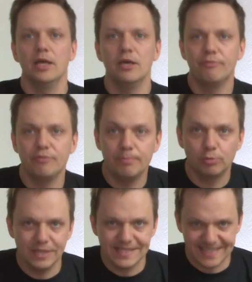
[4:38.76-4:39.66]
if we
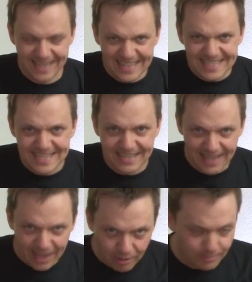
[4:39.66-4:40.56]
press enter
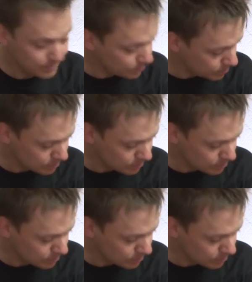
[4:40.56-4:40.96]
now,